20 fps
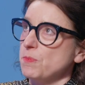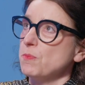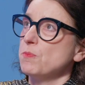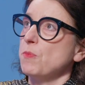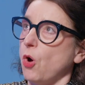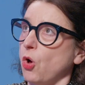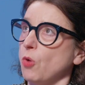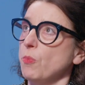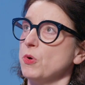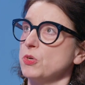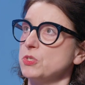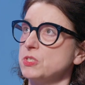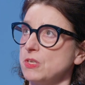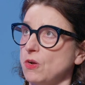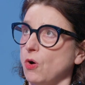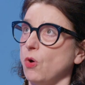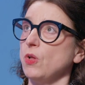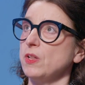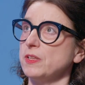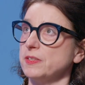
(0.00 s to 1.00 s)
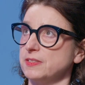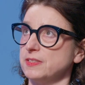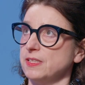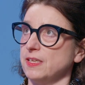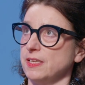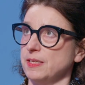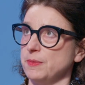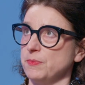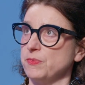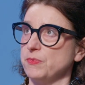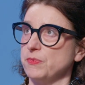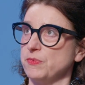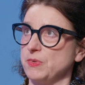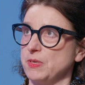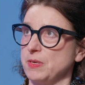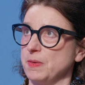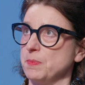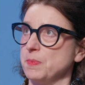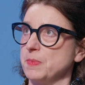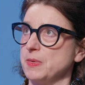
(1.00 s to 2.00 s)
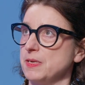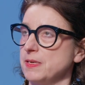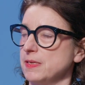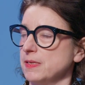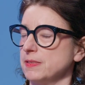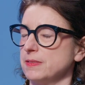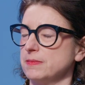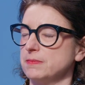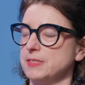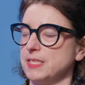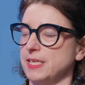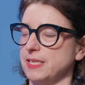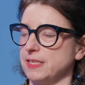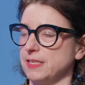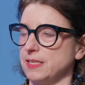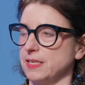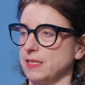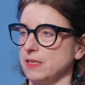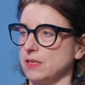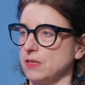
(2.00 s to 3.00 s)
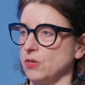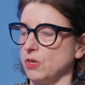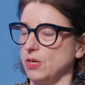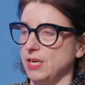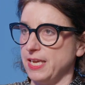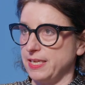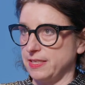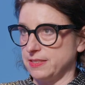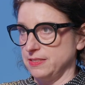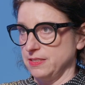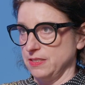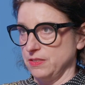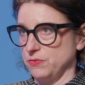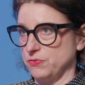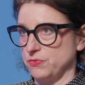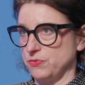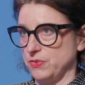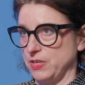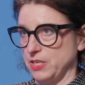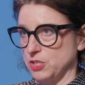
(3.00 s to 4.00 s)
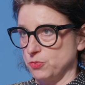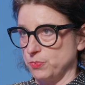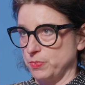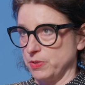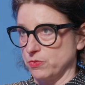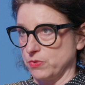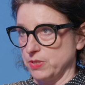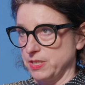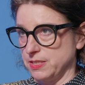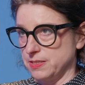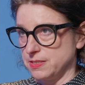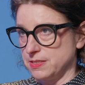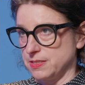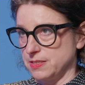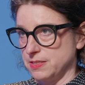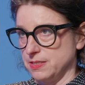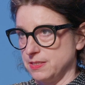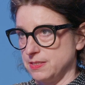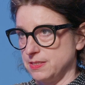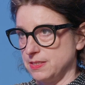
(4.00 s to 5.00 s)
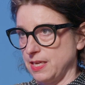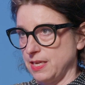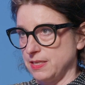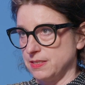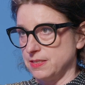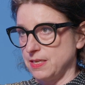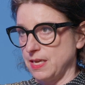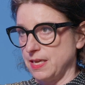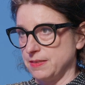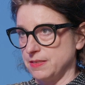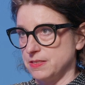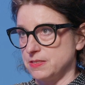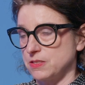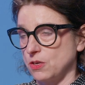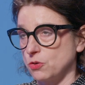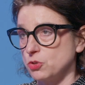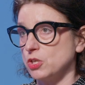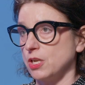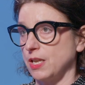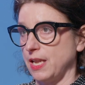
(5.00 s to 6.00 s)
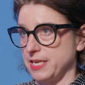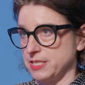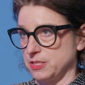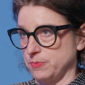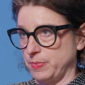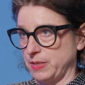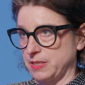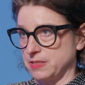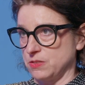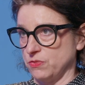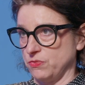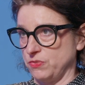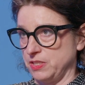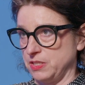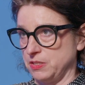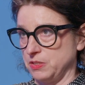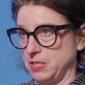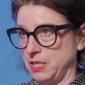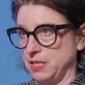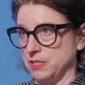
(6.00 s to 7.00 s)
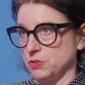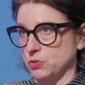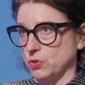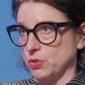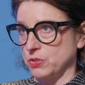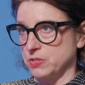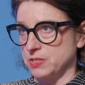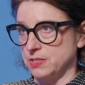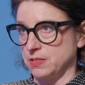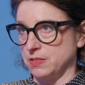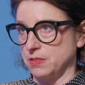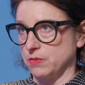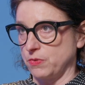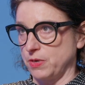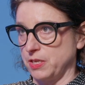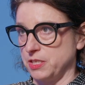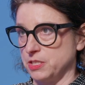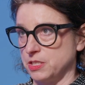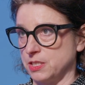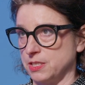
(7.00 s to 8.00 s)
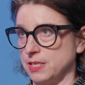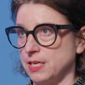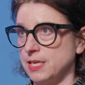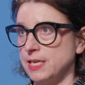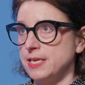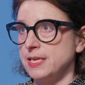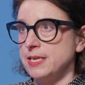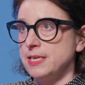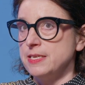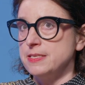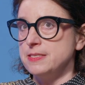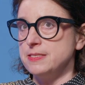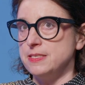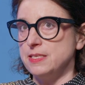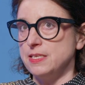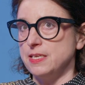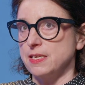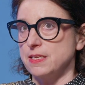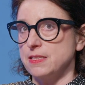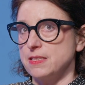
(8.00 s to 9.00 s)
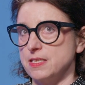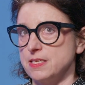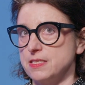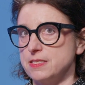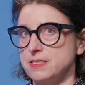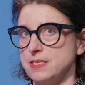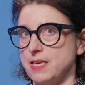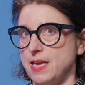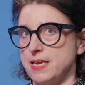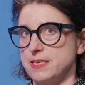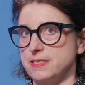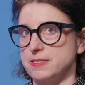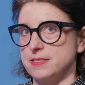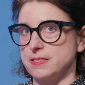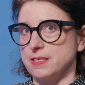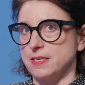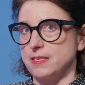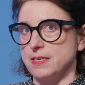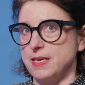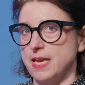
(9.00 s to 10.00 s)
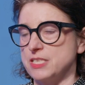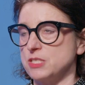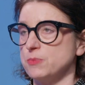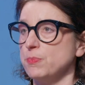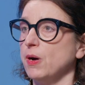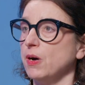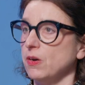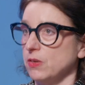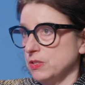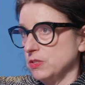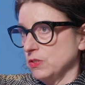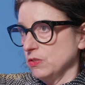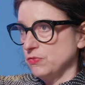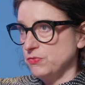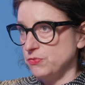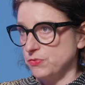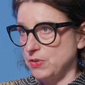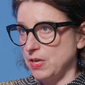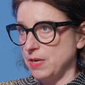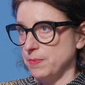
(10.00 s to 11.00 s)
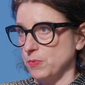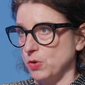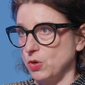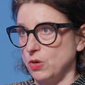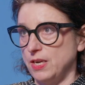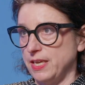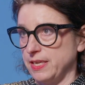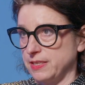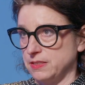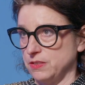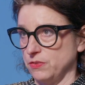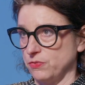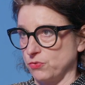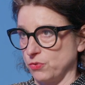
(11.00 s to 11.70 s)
almost all the time, taking collective experiences and the social aspects of it into consideration, seeing this as part of collective